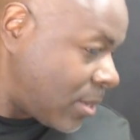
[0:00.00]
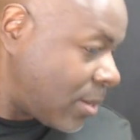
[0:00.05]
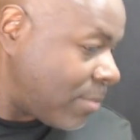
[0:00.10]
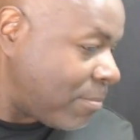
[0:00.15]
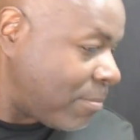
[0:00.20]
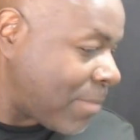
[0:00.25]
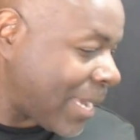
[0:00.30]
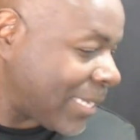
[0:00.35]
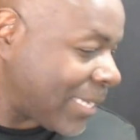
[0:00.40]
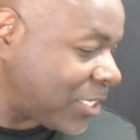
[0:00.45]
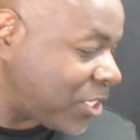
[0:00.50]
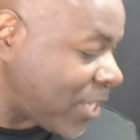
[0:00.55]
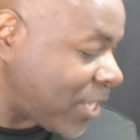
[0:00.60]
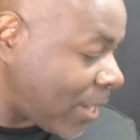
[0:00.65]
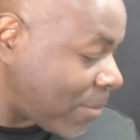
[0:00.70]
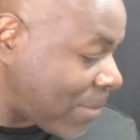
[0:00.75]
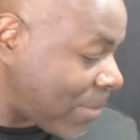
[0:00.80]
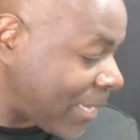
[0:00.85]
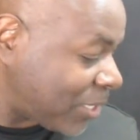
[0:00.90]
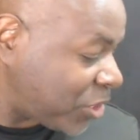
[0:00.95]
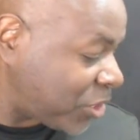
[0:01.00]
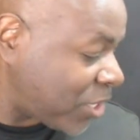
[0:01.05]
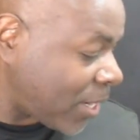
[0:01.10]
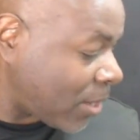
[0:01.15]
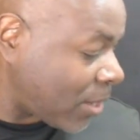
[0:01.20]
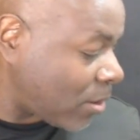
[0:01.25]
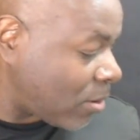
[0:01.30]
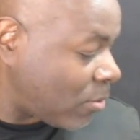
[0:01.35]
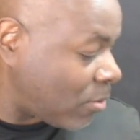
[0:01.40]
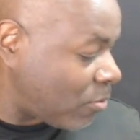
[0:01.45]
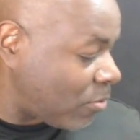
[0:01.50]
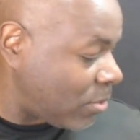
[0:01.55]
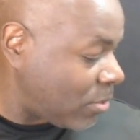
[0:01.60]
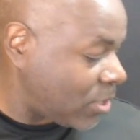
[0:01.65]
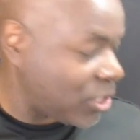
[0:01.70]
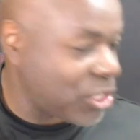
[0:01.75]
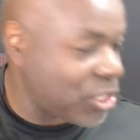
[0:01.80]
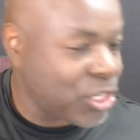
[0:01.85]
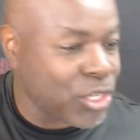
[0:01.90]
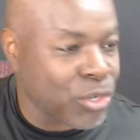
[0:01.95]
Mic check. 1,
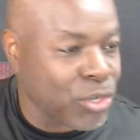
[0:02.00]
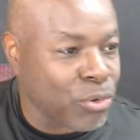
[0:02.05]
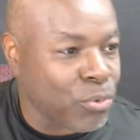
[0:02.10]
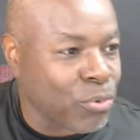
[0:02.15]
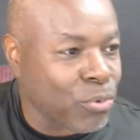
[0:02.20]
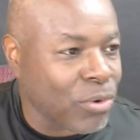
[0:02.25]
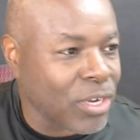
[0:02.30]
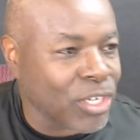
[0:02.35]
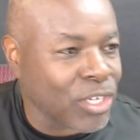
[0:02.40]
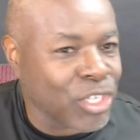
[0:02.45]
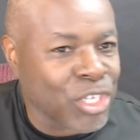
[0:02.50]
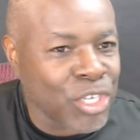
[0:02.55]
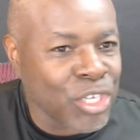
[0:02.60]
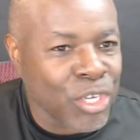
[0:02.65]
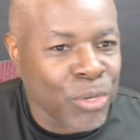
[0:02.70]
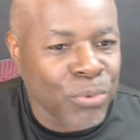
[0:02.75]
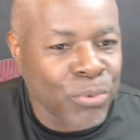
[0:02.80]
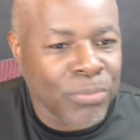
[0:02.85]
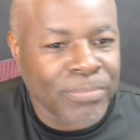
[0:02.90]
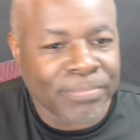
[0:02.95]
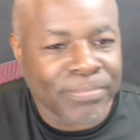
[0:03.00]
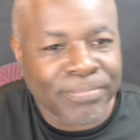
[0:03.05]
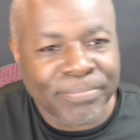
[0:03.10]
2, 1, 2.